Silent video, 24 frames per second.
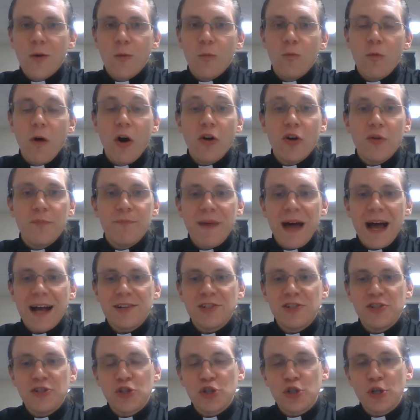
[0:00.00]
Welcome back
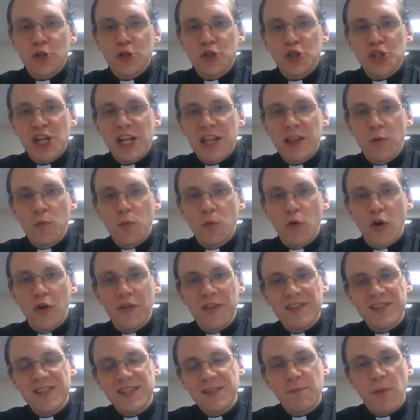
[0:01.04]
to Church in the World.
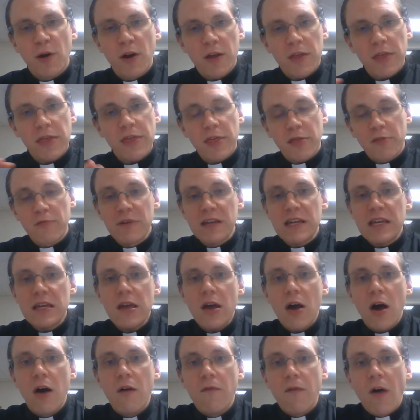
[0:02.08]
This is part 3
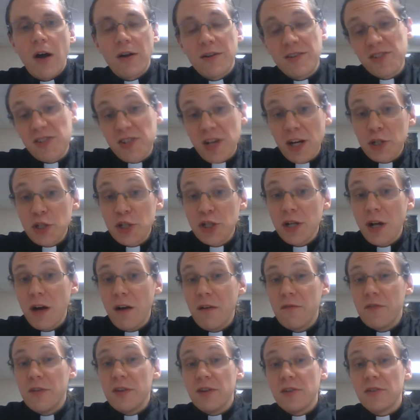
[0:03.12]
of our discussion
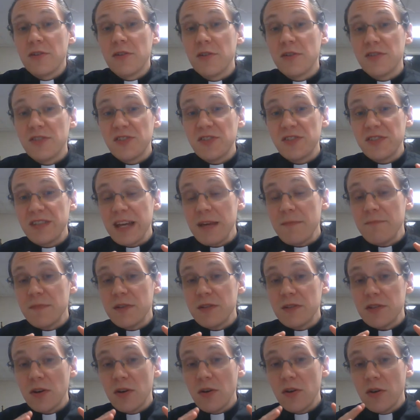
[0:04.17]
of the
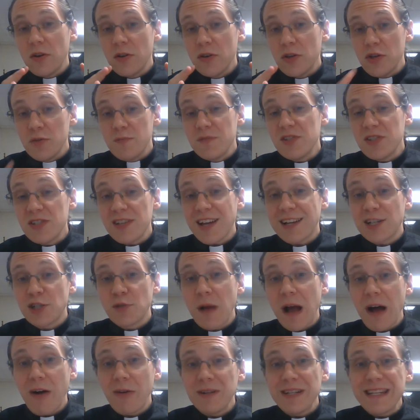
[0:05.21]
statement Human
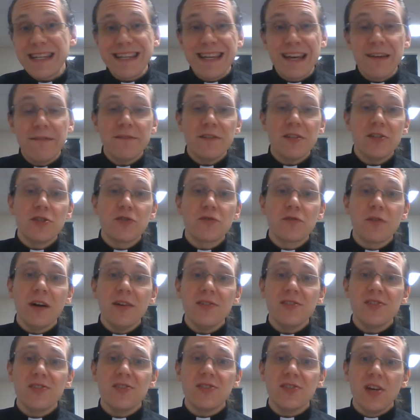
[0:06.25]
Sexuality, Gift, and
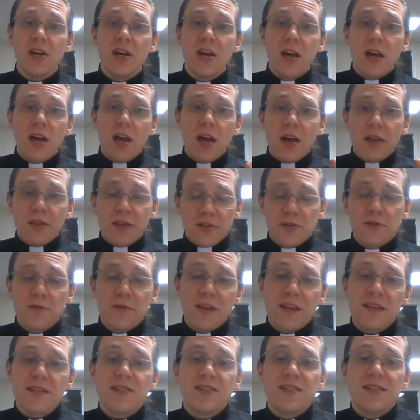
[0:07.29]
Trust, the
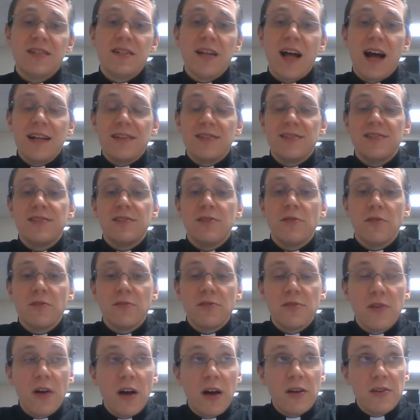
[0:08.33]
2009
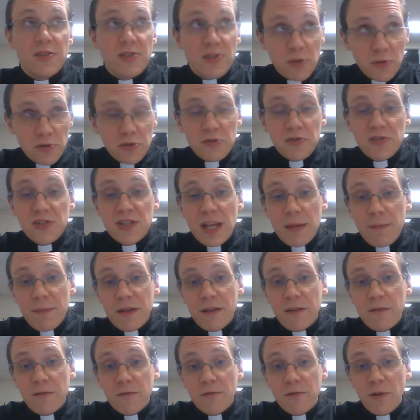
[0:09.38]
social
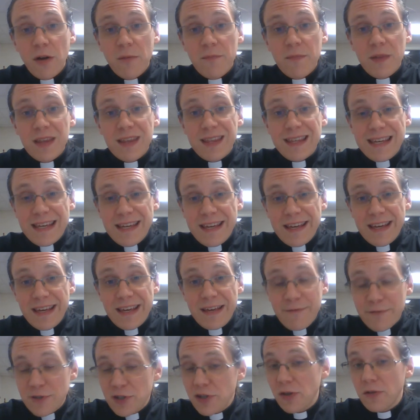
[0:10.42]
statement from the
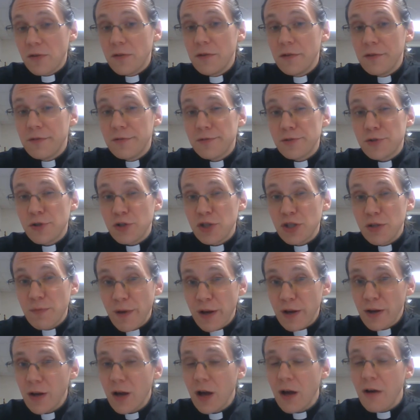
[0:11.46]
Evangelical Lutheran Church in
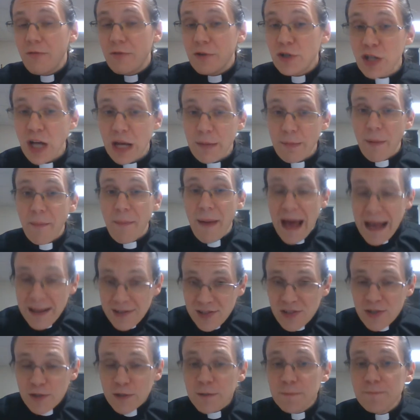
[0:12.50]
America, of which I'm a
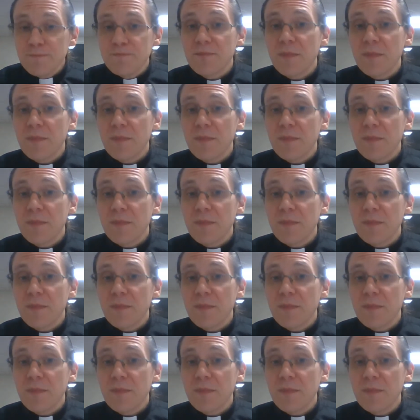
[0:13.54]
pastor.